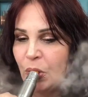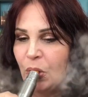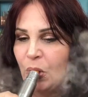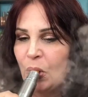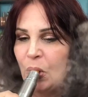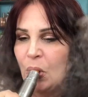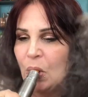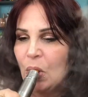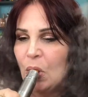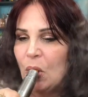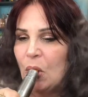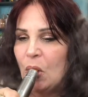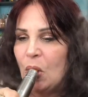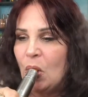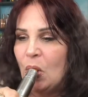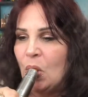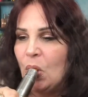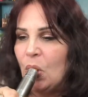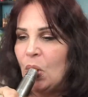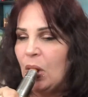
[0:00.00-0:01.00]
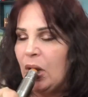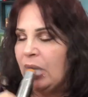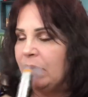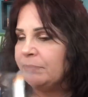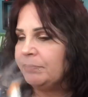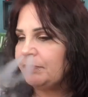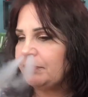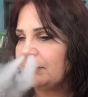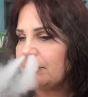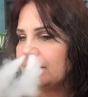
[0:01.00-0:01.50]

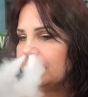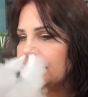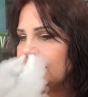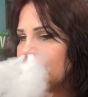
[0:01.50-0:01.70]
(no one is talking)